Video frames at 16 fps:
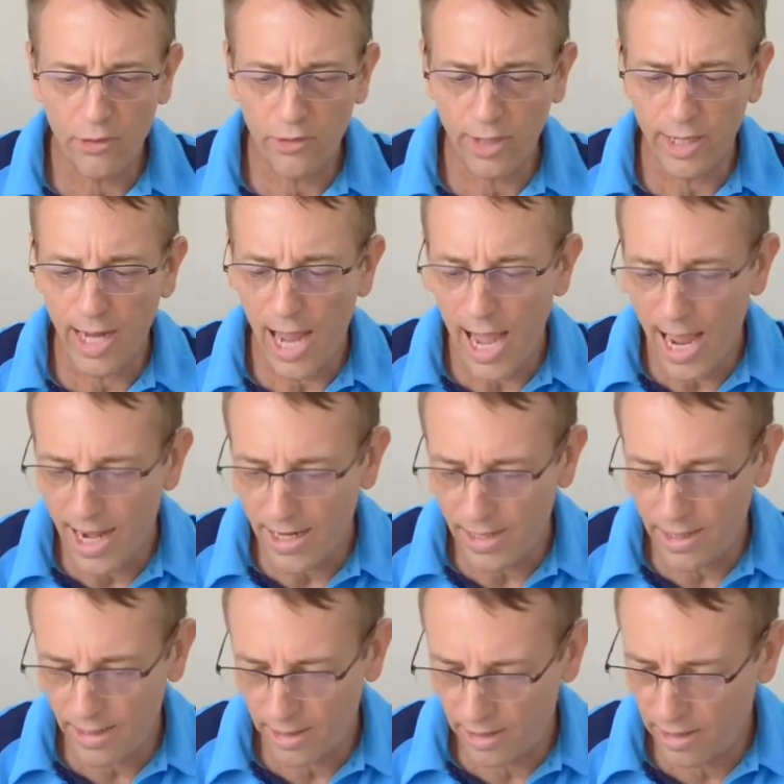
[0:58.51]
Here's a
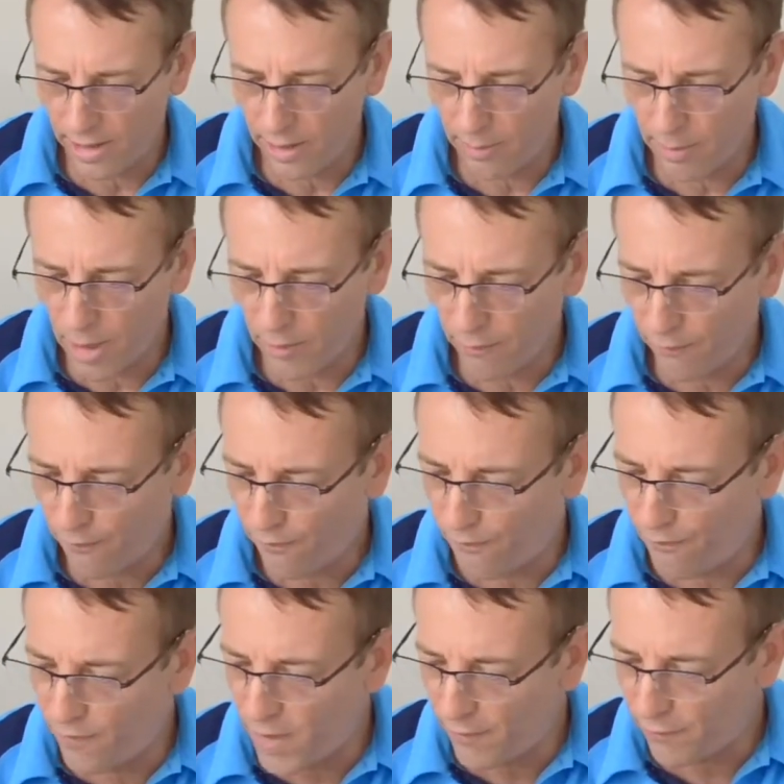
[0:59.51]
guide in about
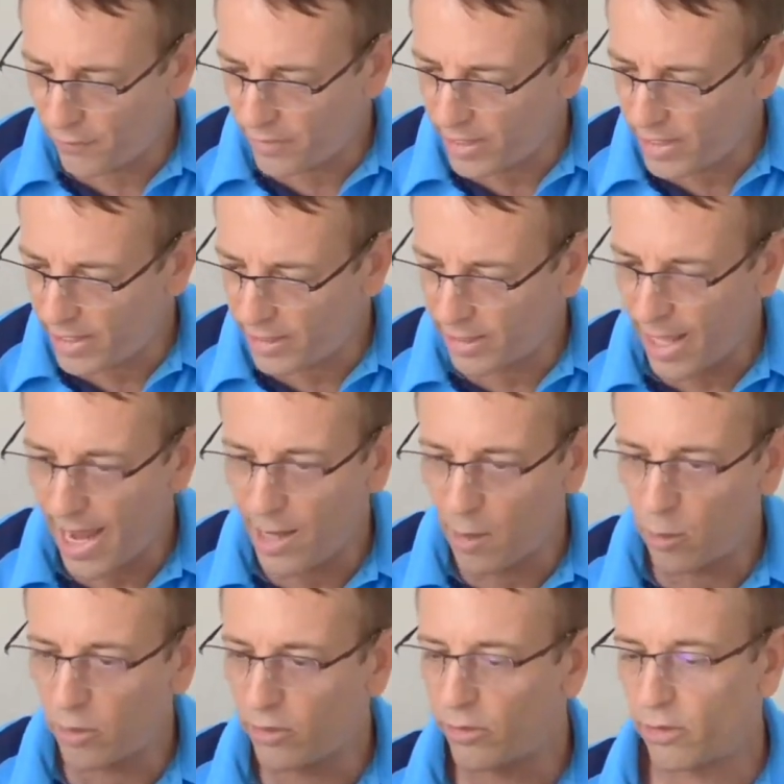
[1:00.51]
15
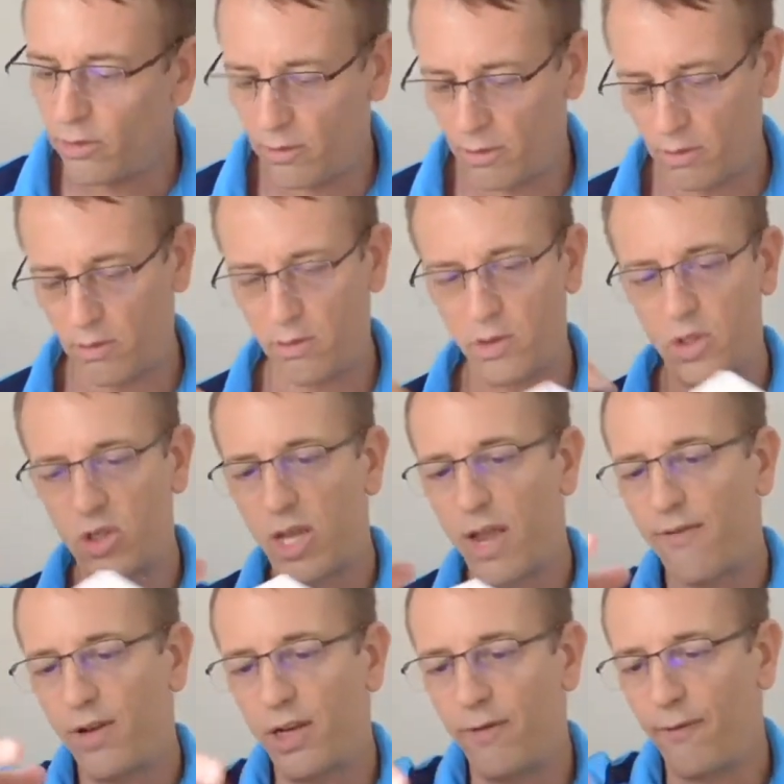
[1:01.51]
languages,
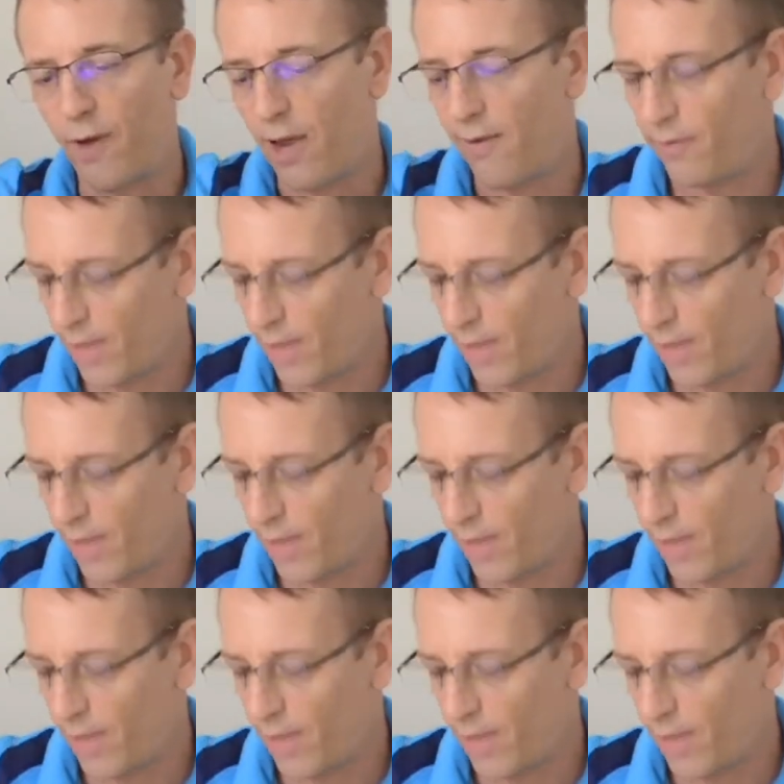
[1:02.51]
75